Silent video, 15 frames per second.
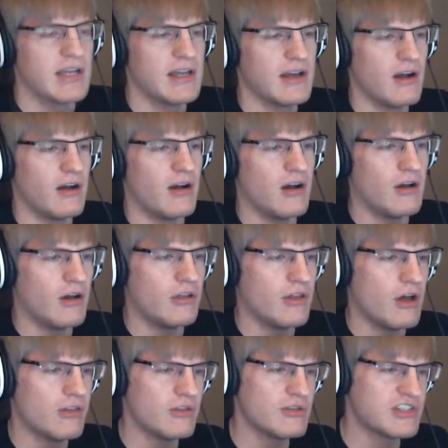
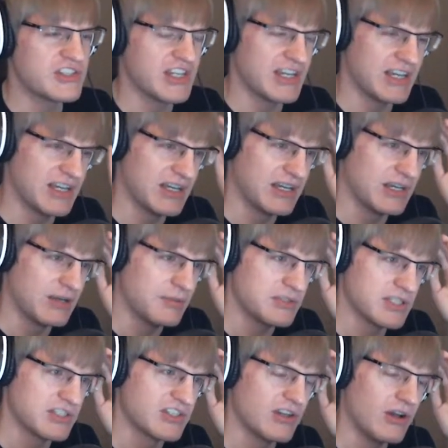All those
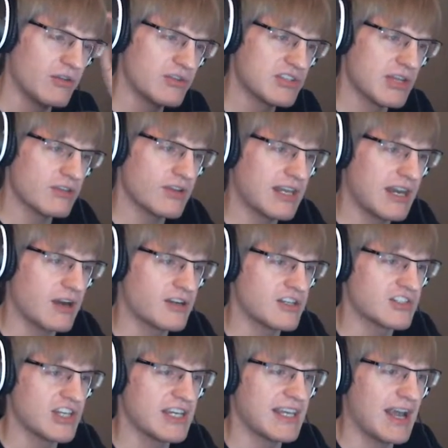other
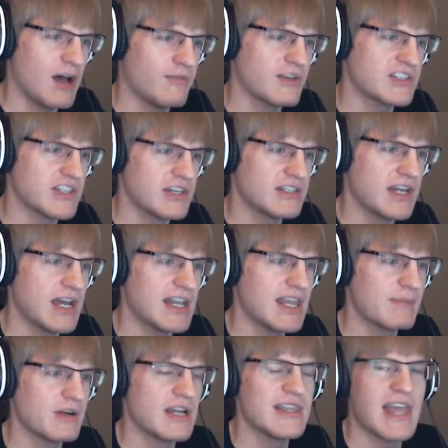characters like Alphys, Undyne, and
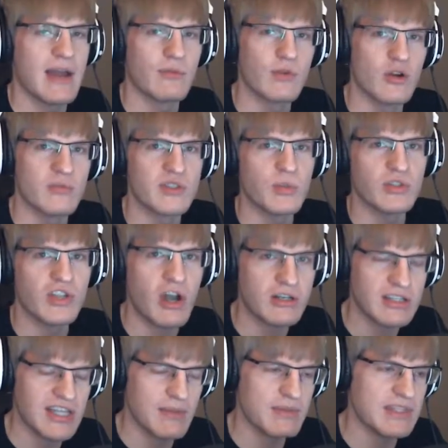them are in that room, so we'll talk
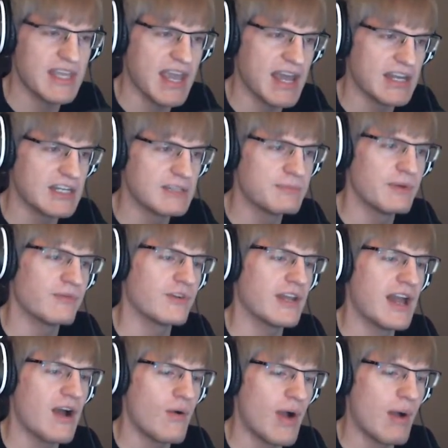to them at the end, but for
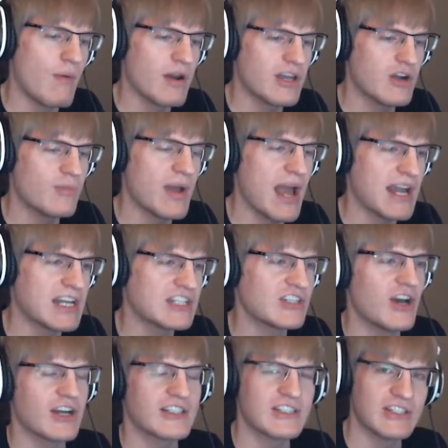now, I want to go back and
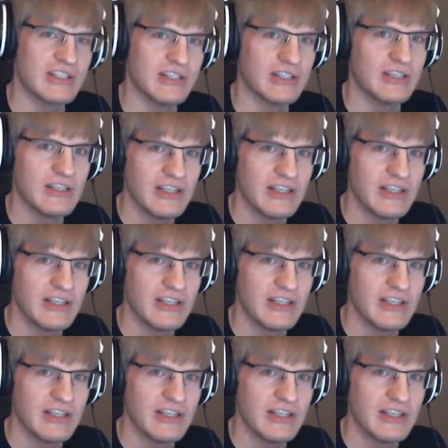talk to